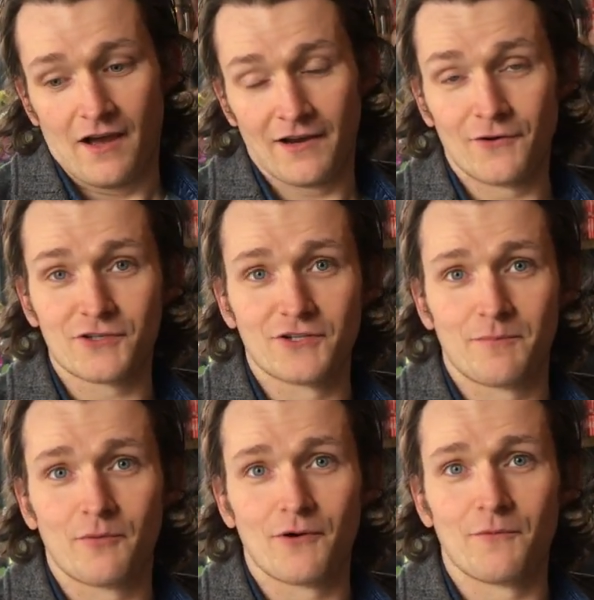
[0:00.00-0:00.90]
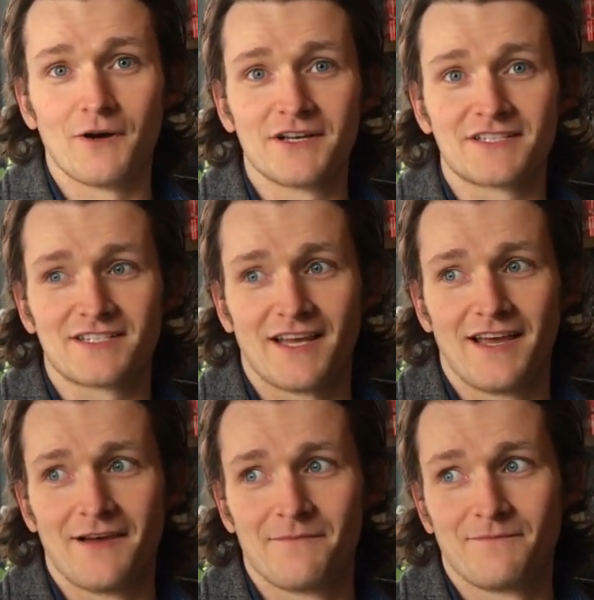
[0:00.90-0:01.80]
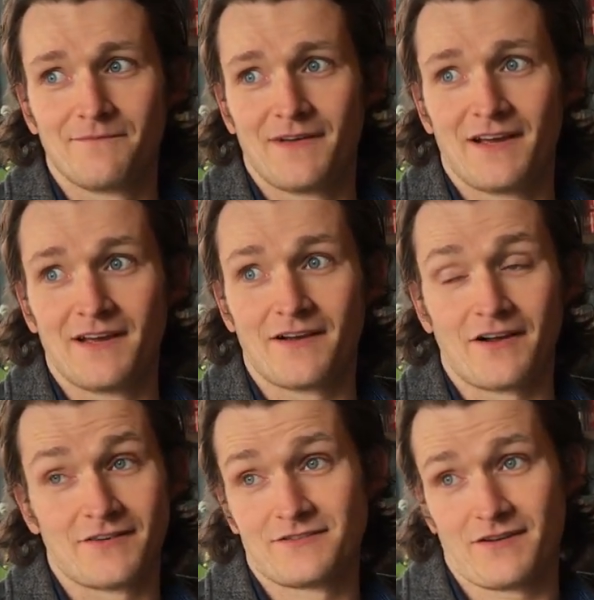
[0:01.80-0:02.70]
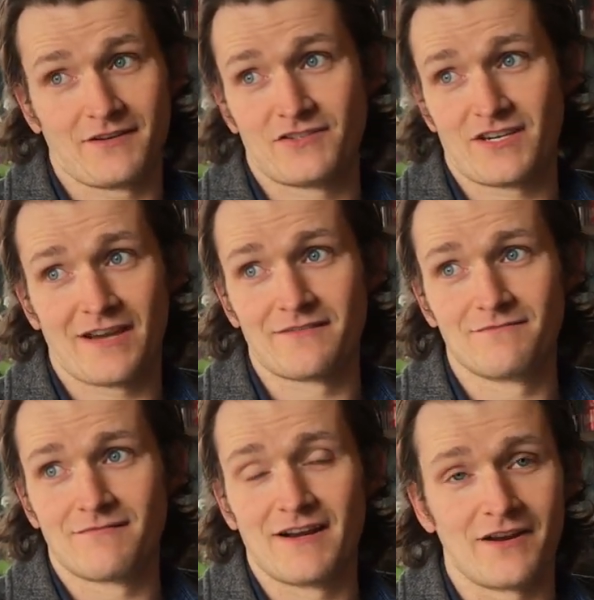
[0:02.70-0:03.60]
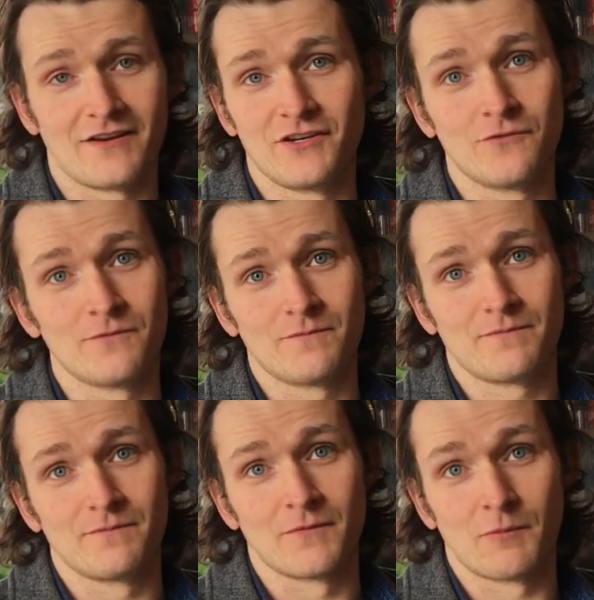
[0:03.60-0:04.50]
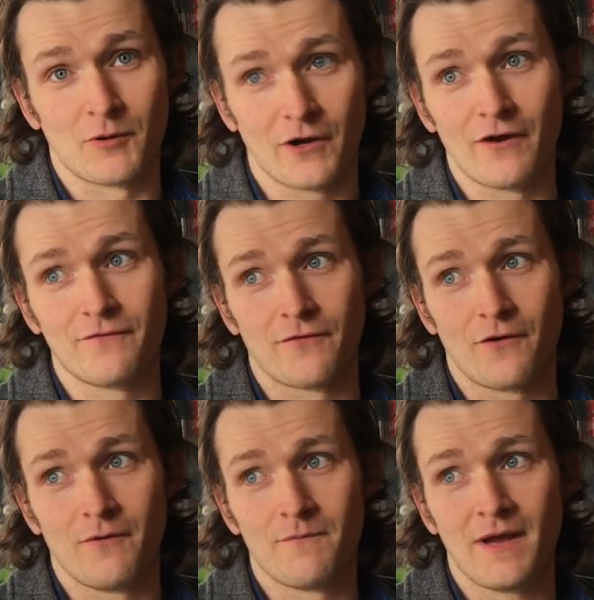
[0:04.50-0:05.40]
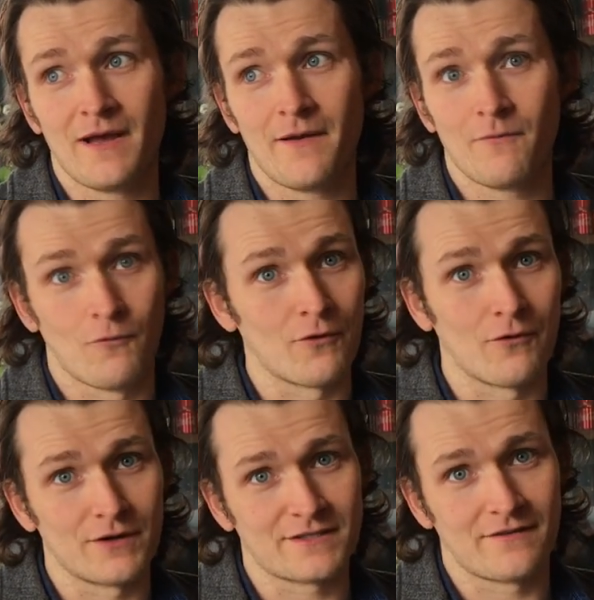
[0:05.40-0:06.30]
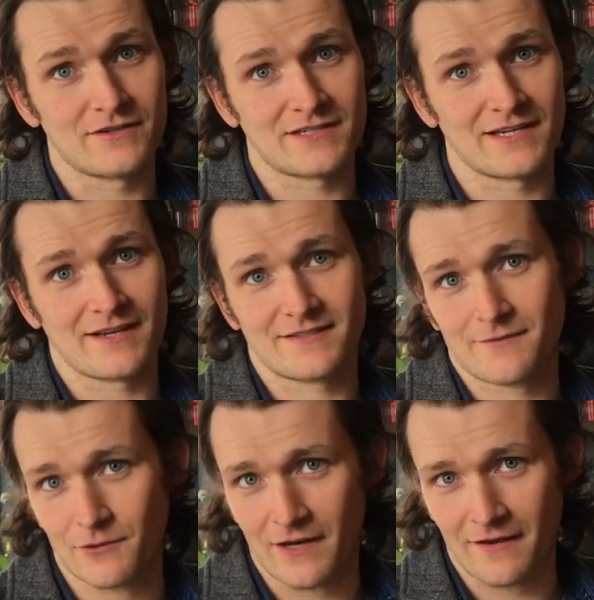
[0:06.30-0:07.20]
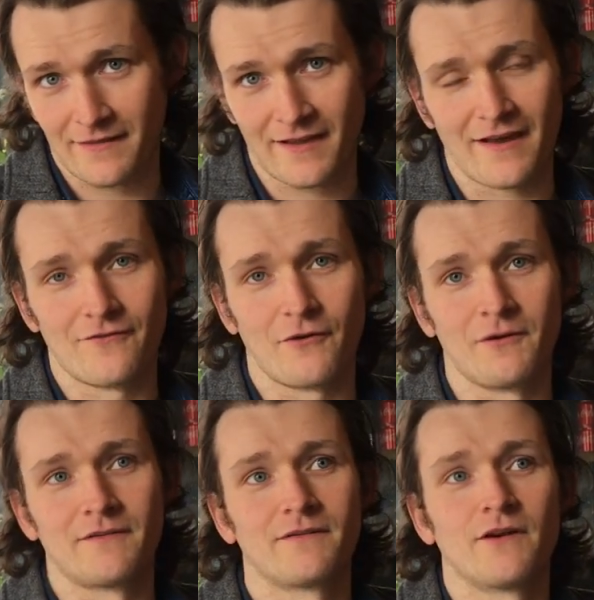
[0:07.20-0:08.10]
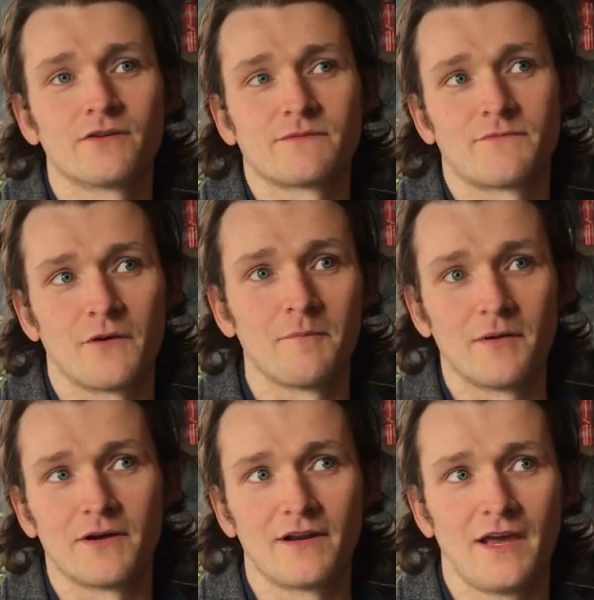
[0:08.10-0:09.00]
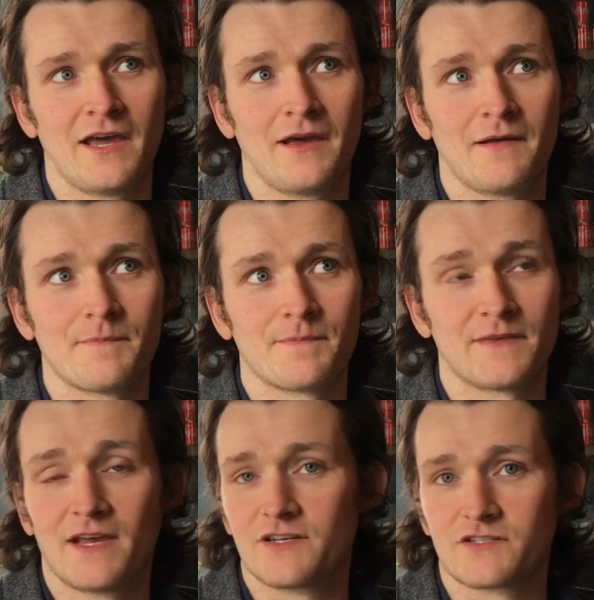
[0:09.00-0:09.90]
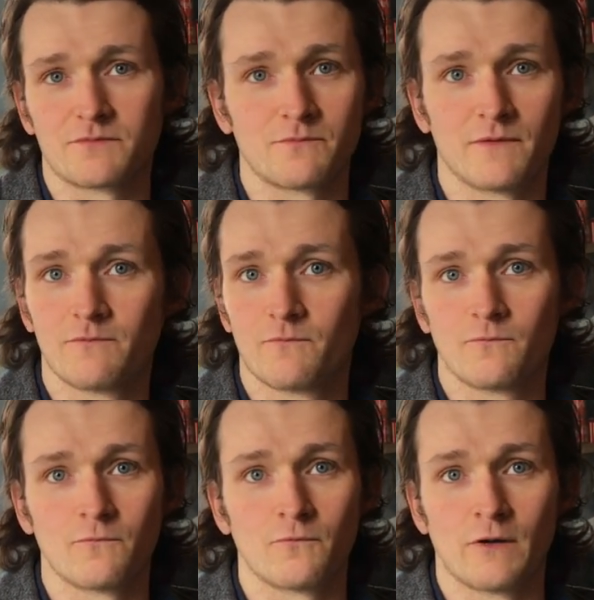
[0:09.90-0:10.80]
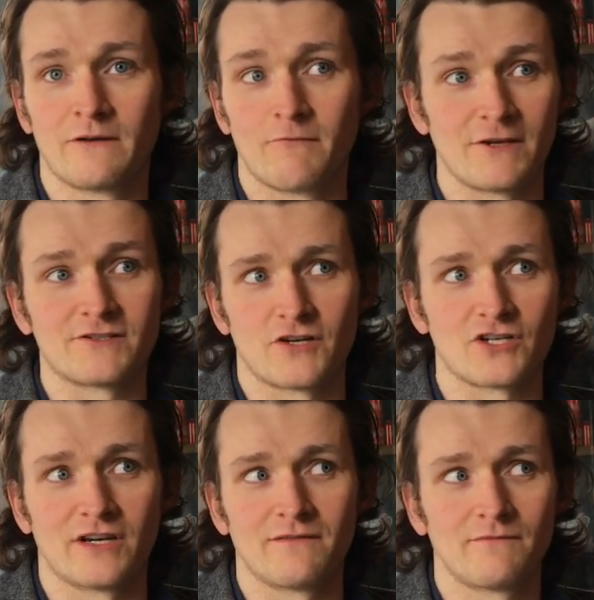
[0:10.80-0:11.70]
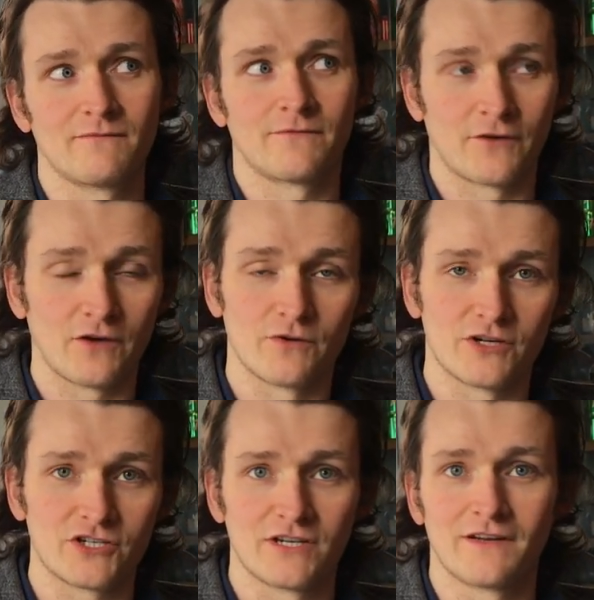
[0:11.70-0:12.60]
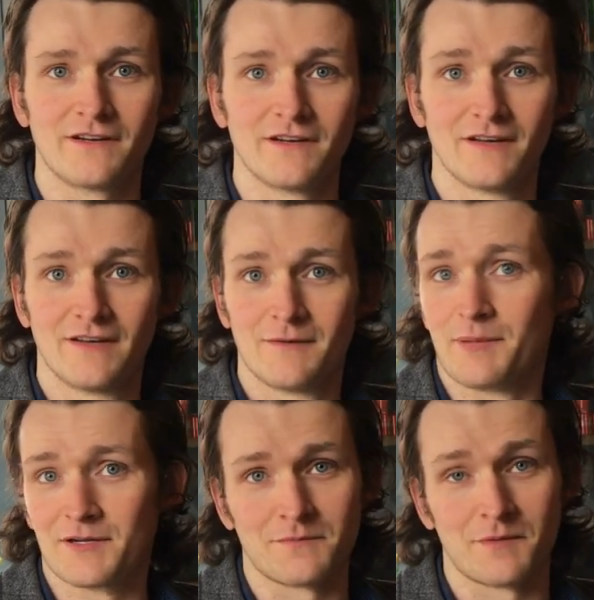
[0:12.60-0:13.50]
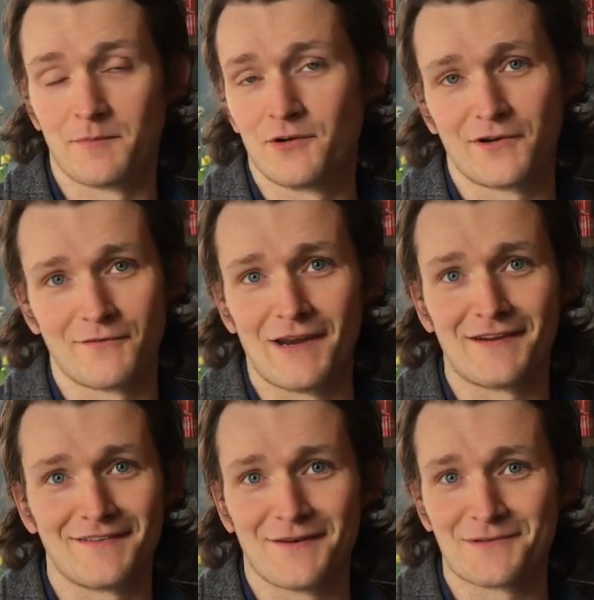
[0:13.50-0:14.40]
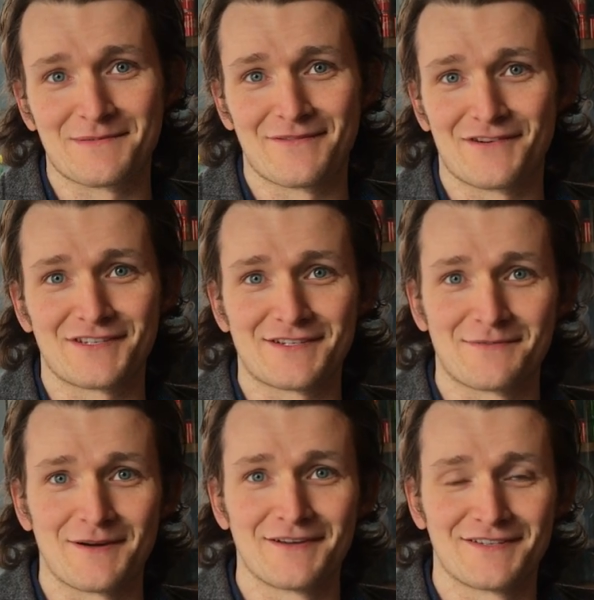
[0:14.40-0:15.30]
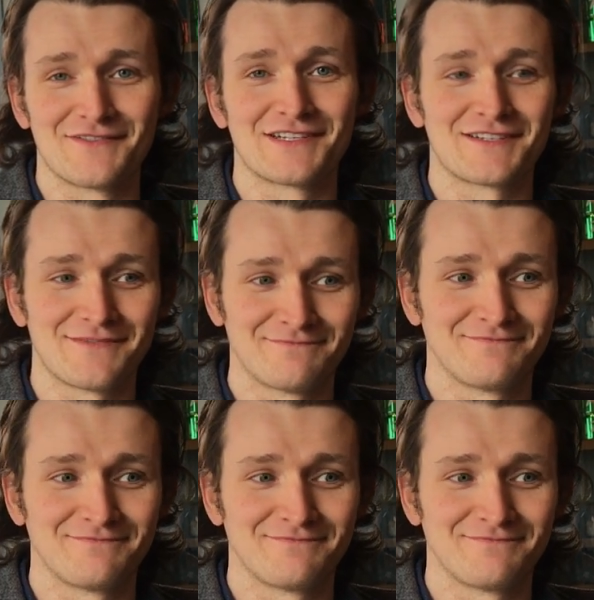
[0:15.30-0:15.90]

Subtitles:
I looked up what it was. I just hadn't read it. I knew Morpurgo from Warhorse, obviously. That's the one that I think everyone knows him from. But just when researching for the audition, I picked up the book and read it, and that was my first experience of it. So.